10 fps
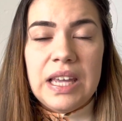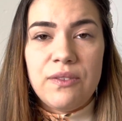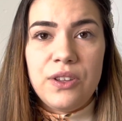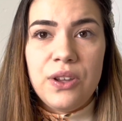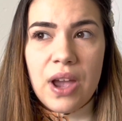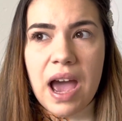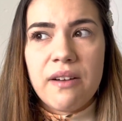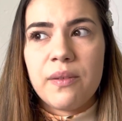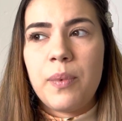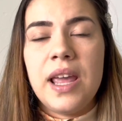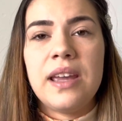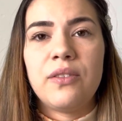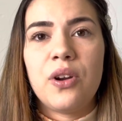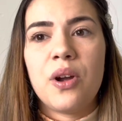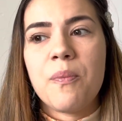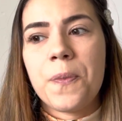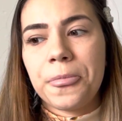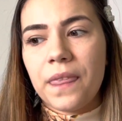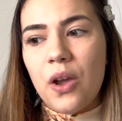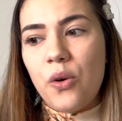If you have a playroom
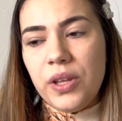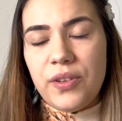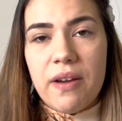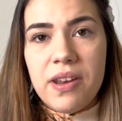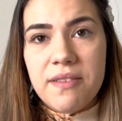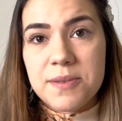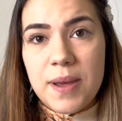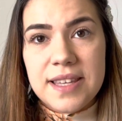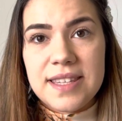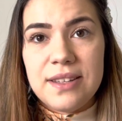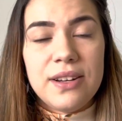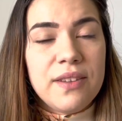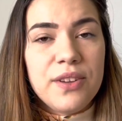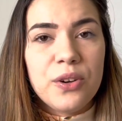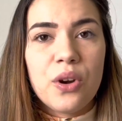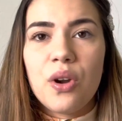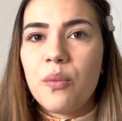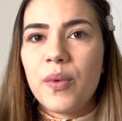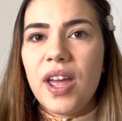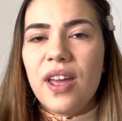or if you have enough space in your living
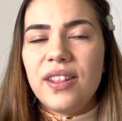room,